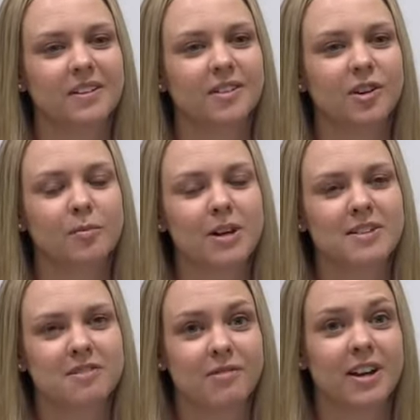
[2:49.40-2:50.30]
So
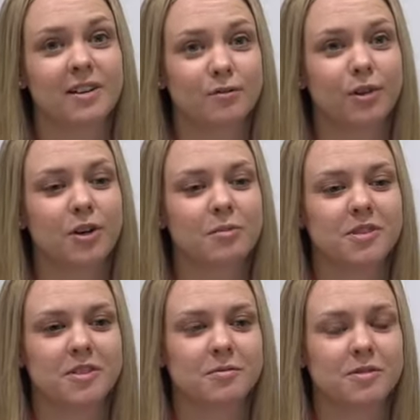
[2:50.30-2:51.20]
completing regular volume
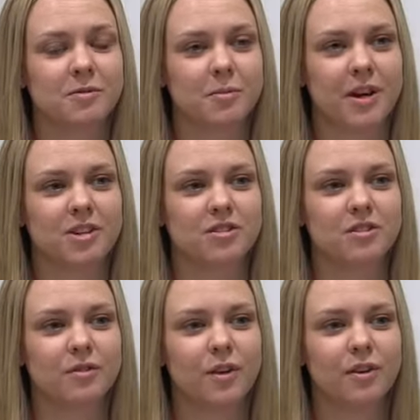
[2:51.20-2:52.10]
assessments of the patient
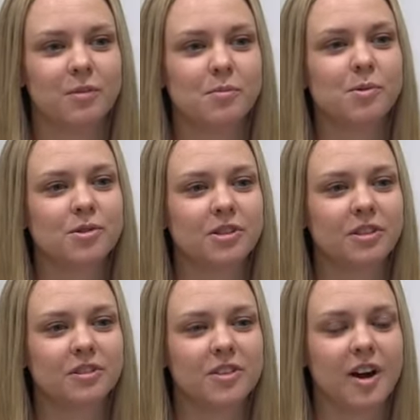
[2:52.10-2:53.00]
is very
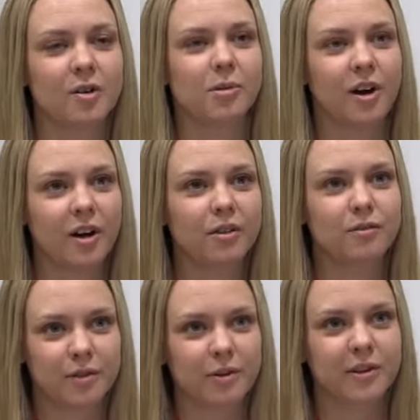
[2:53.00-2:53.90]
important to help guide
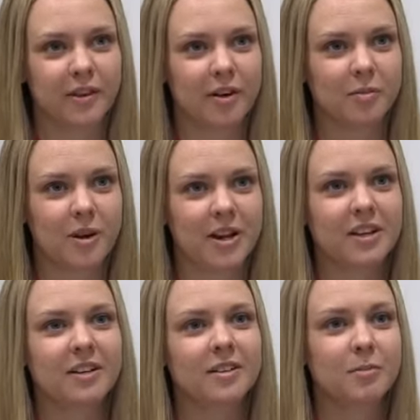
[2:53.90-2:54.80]
fluid therapy,
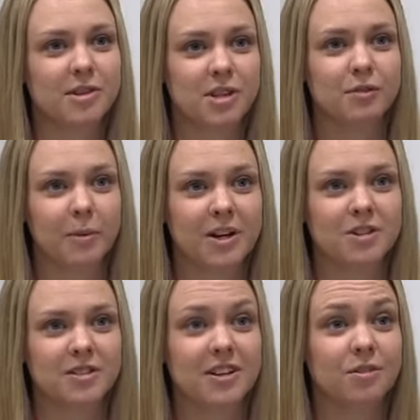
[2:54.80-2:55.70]
especially if a
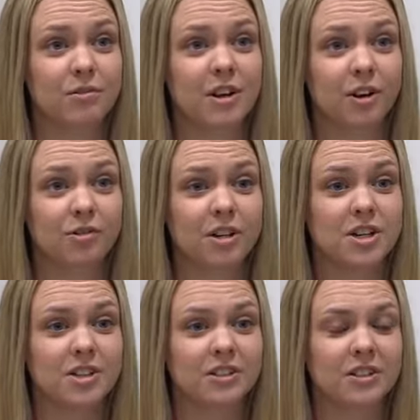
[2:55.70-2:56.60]
patient needs
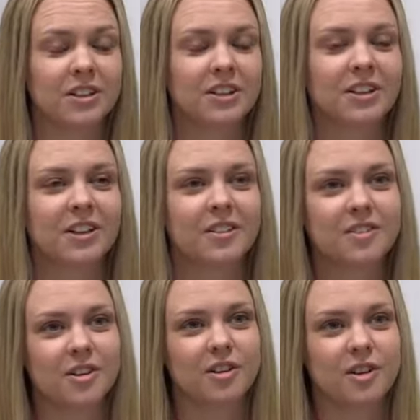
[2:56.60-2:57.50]
rehydration.
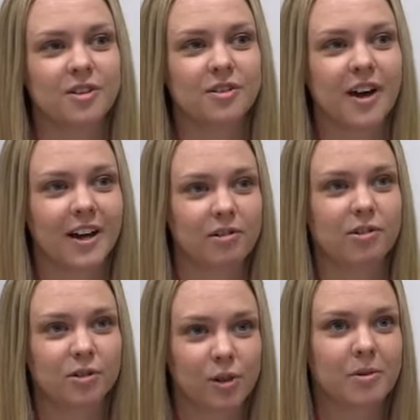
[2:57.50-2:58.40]
This includes accurate
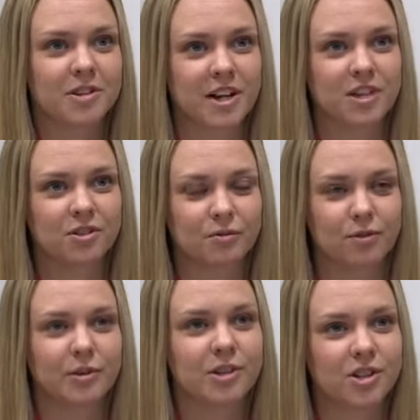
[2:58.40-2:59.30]
documentation on
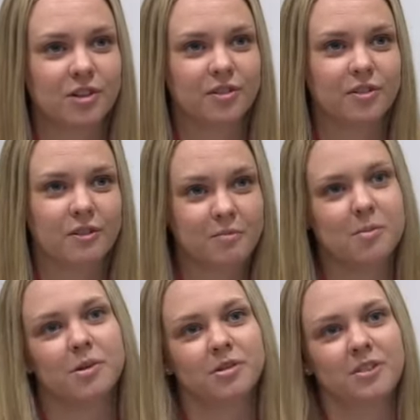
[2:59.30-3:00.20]
fluid charts of
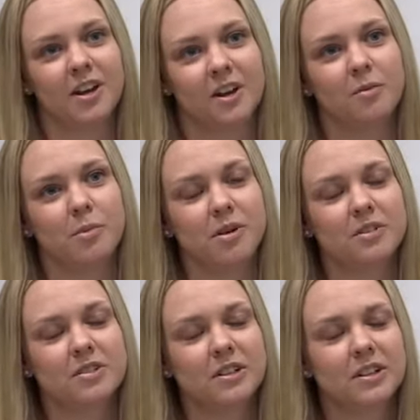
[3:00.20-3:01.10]
input and output.